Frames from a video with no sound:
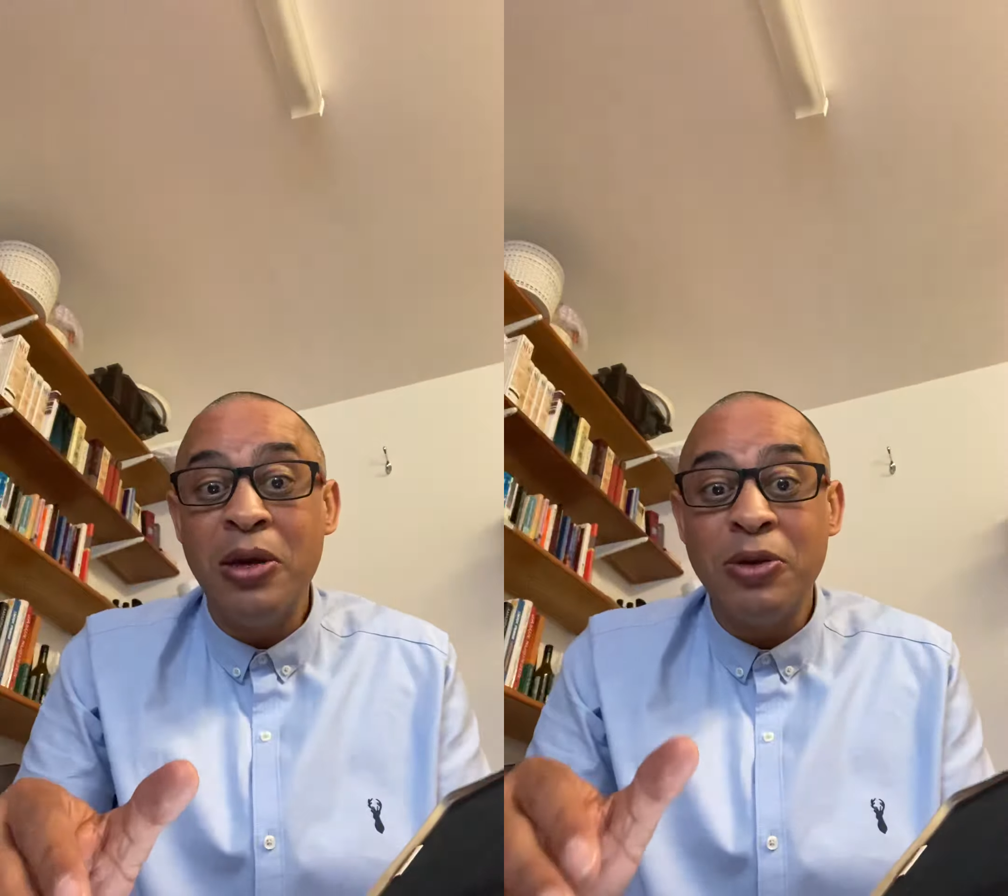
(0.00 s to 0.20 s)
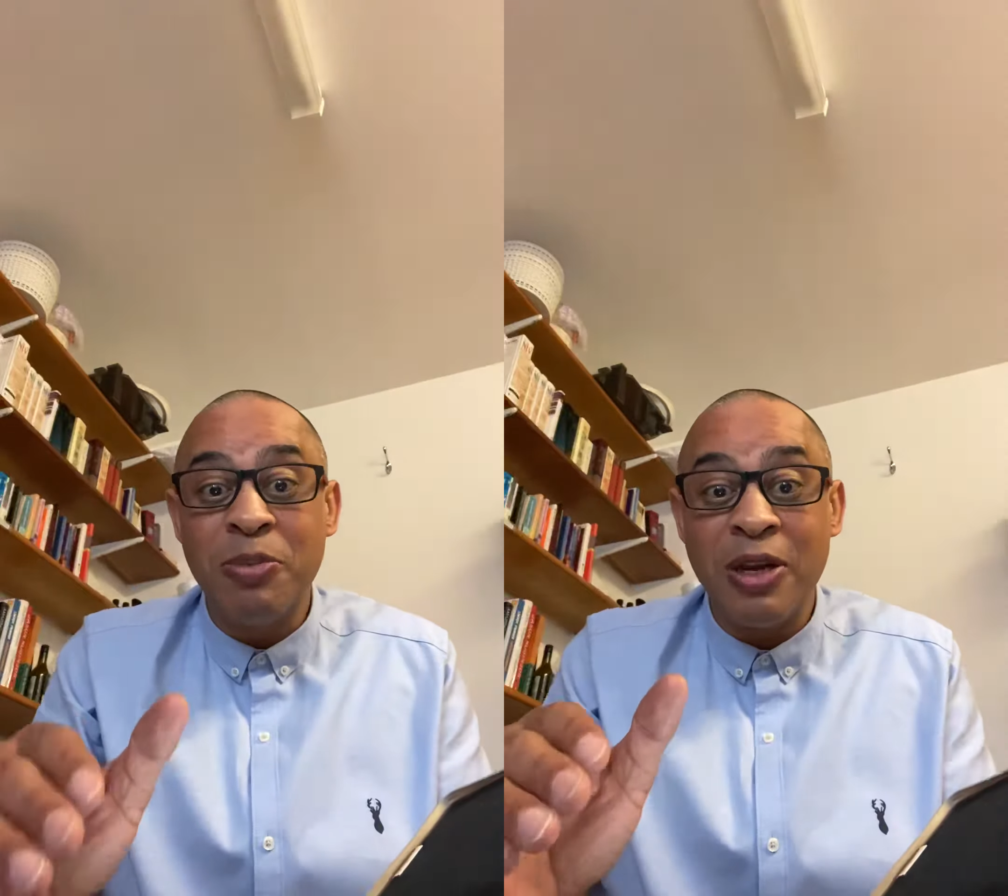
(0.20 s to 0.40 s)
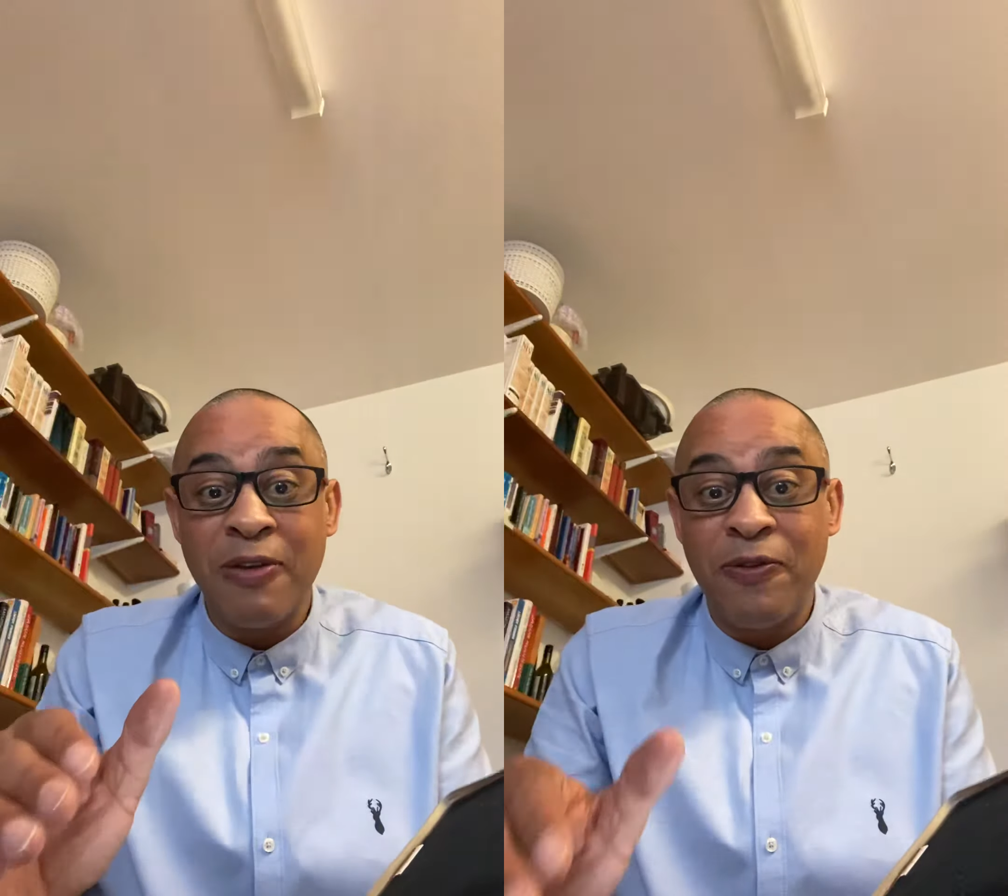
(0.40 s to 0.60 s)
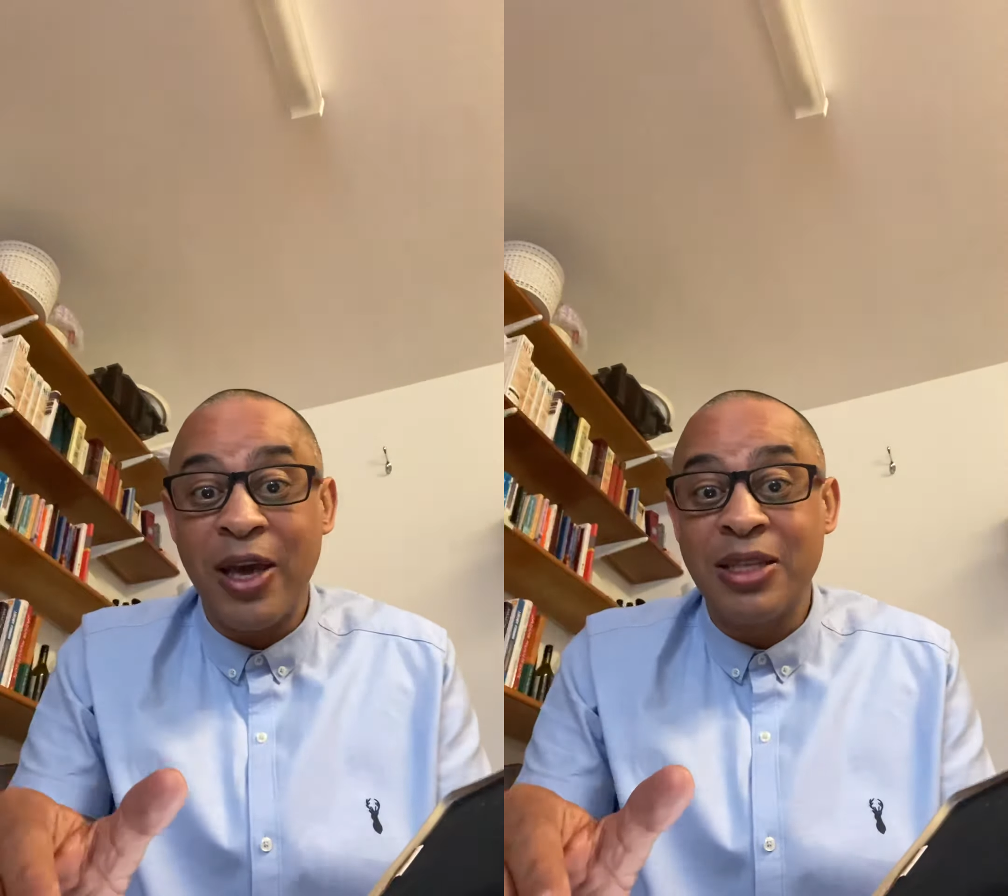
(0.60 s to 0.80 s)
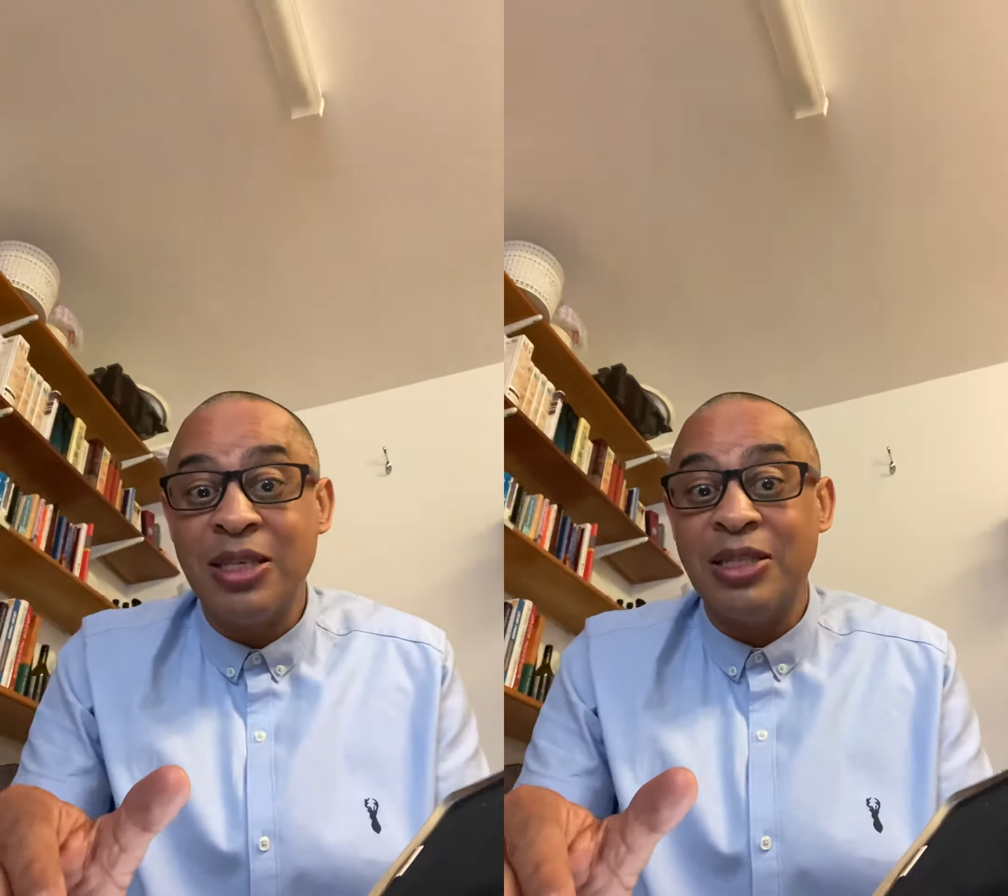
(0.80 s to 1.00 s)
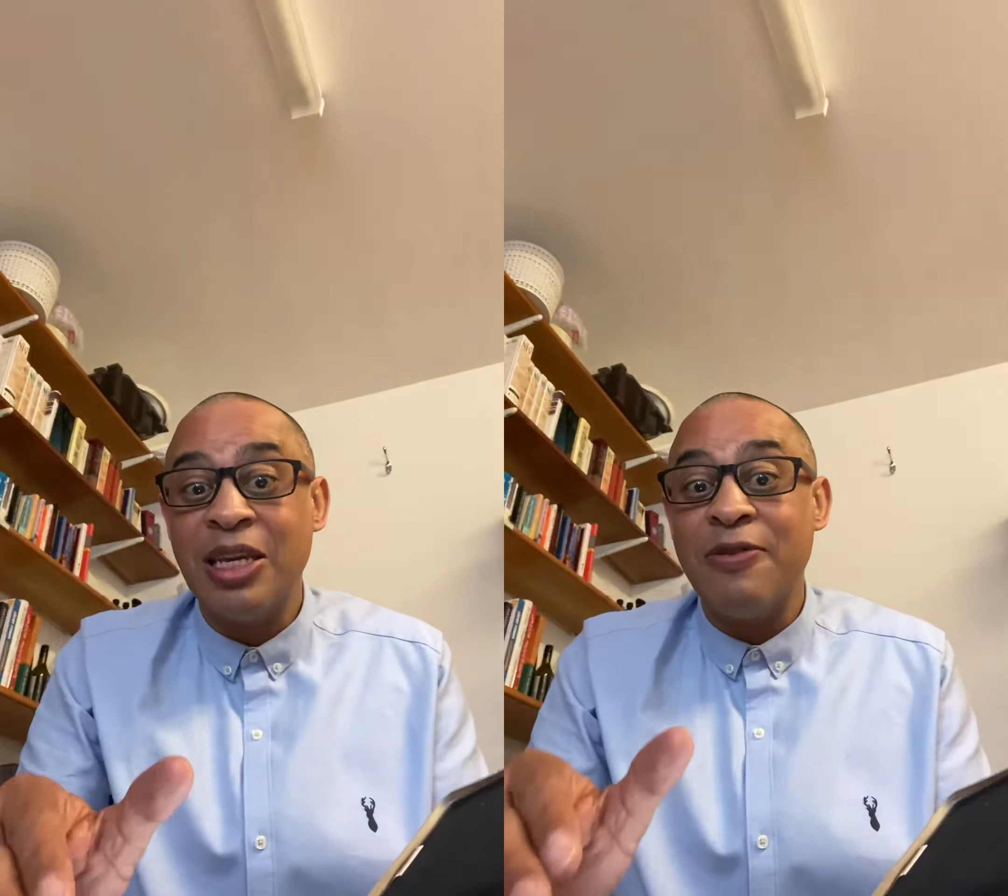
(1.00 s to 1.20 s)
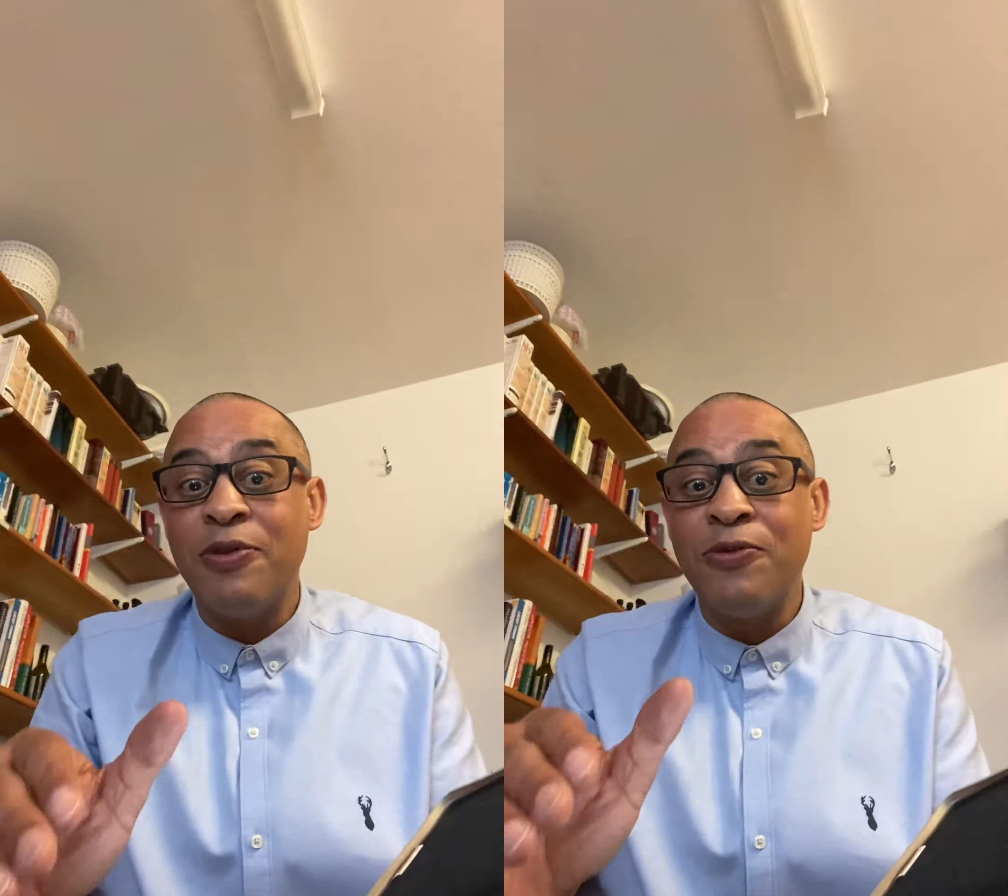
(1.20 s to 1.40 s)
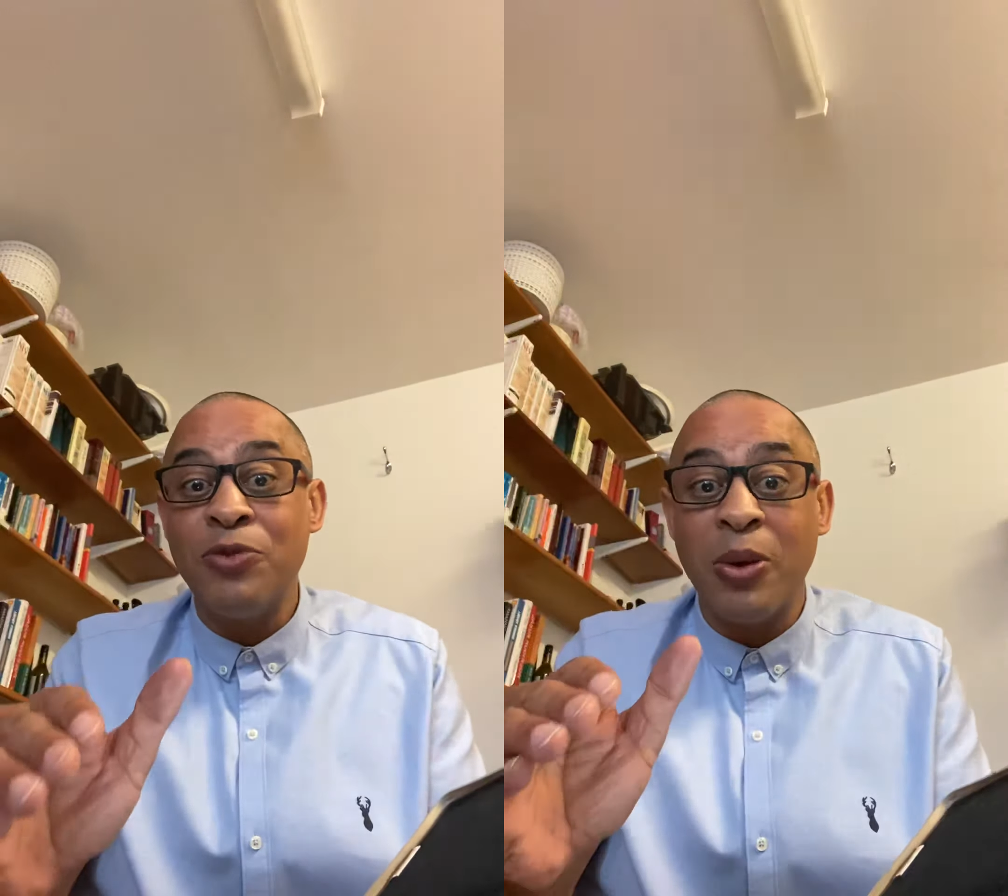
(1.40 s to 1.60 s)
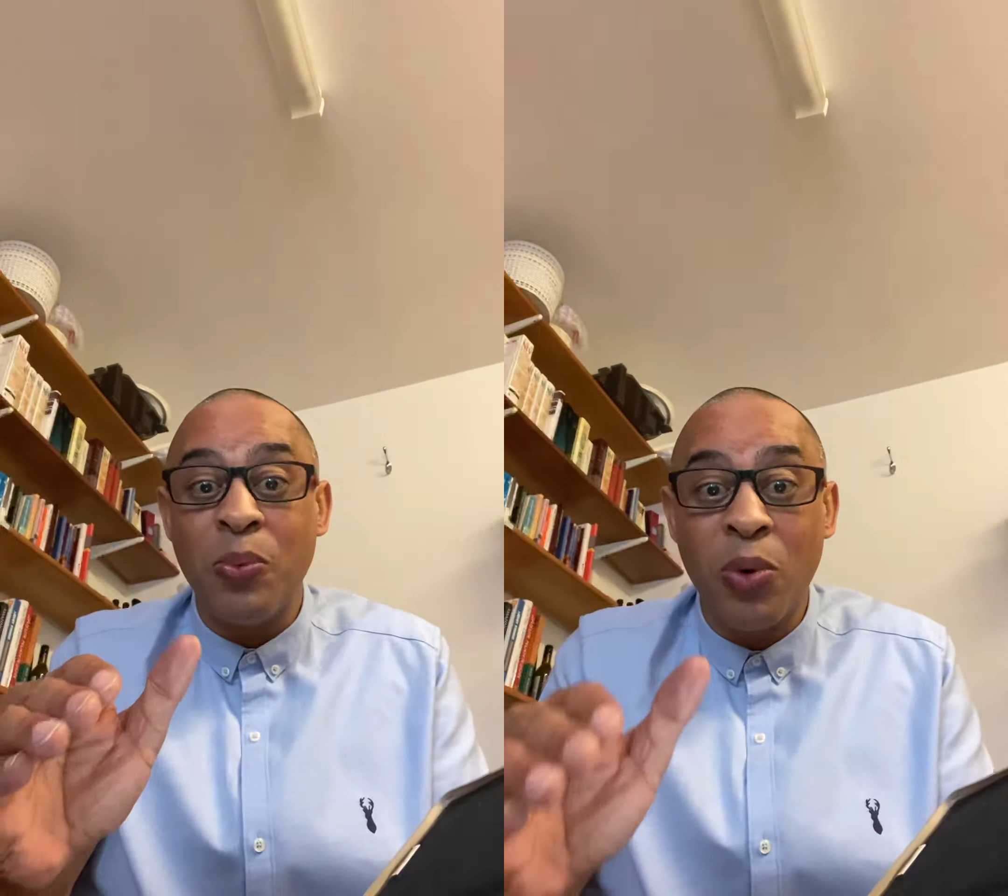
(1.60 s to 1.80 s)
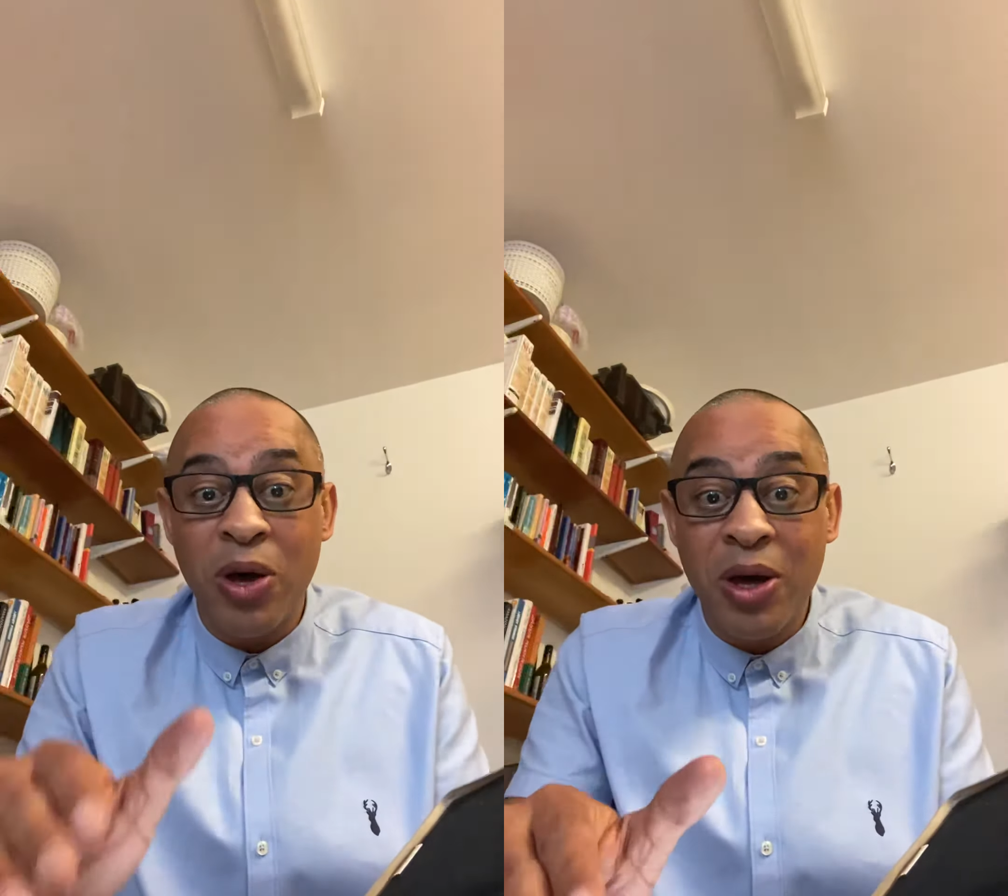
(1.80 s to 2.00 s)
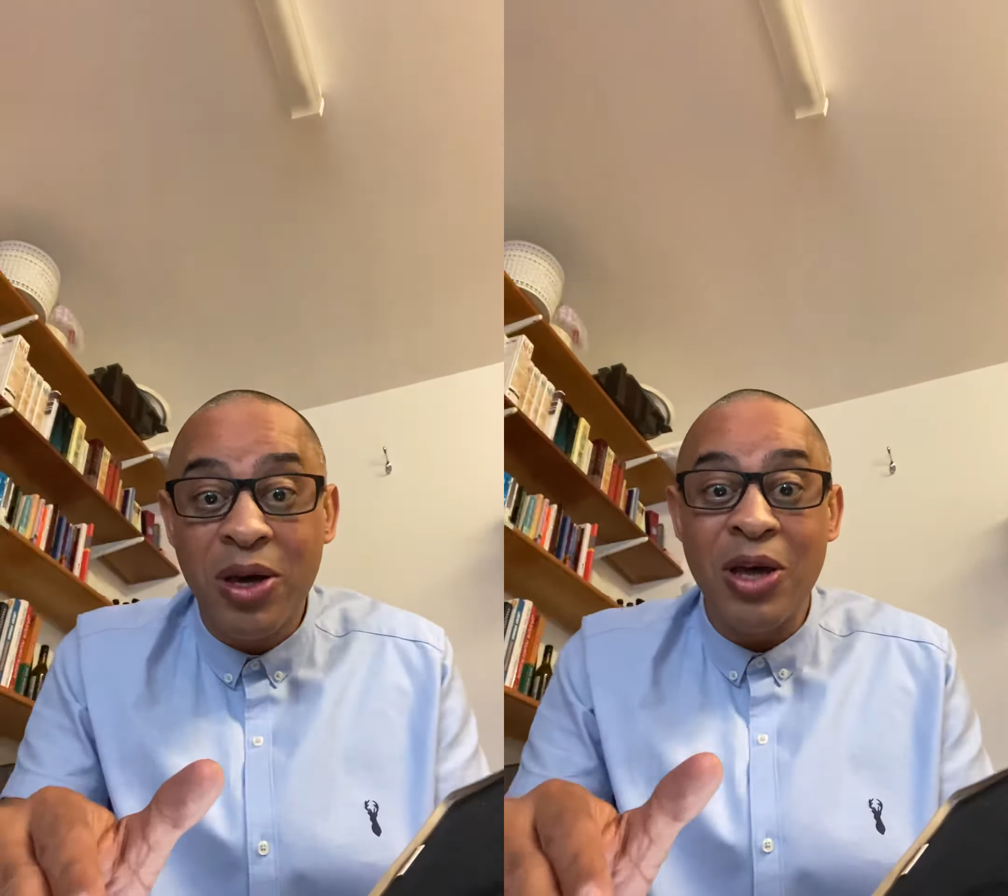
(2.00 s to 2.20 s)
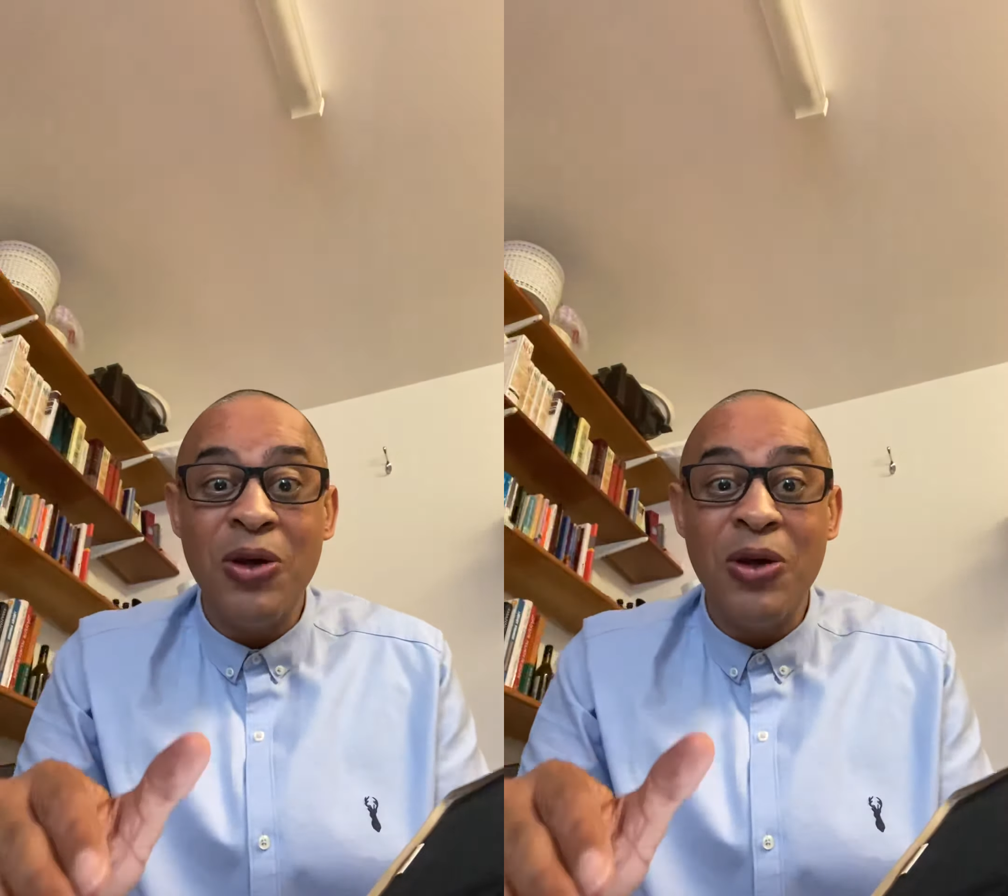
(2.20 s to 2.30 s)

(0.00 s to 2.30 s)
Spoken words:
who's been affected either through their work